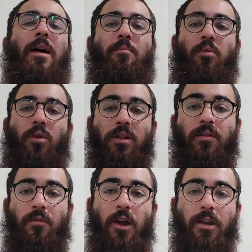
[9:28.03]
temple a
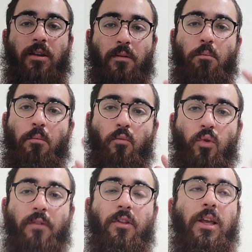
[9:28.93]
divine
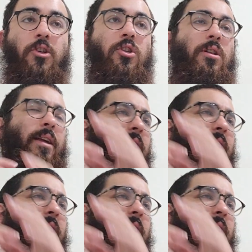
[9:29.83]
revelation,